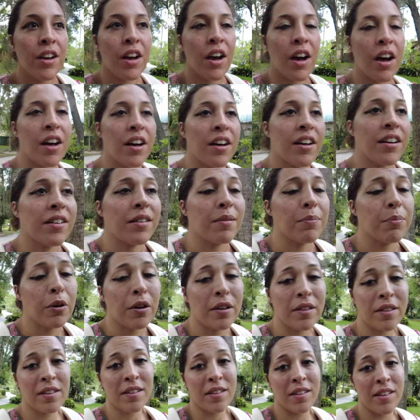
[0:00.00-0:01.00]

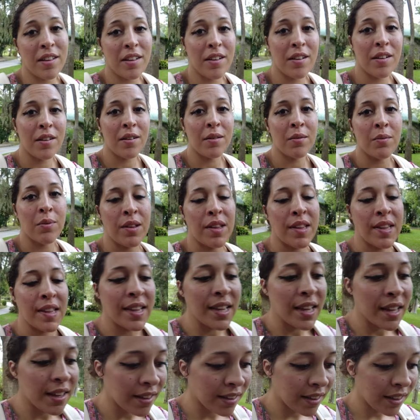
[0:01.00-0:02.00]
Ponce de Leon was
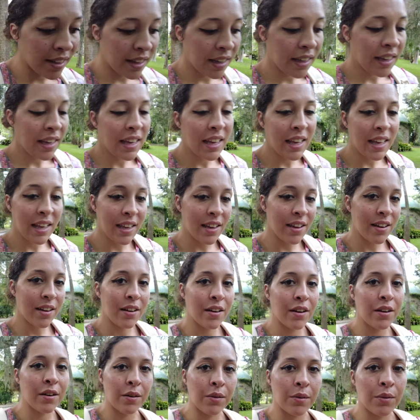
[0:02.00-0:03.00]
sailing
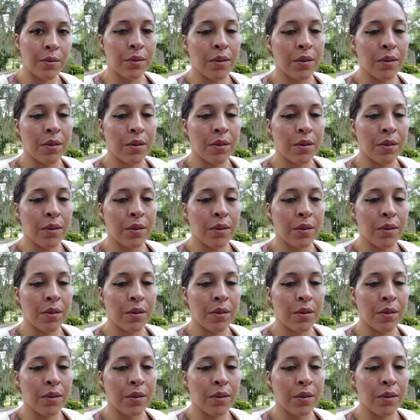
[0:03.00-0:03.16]
here.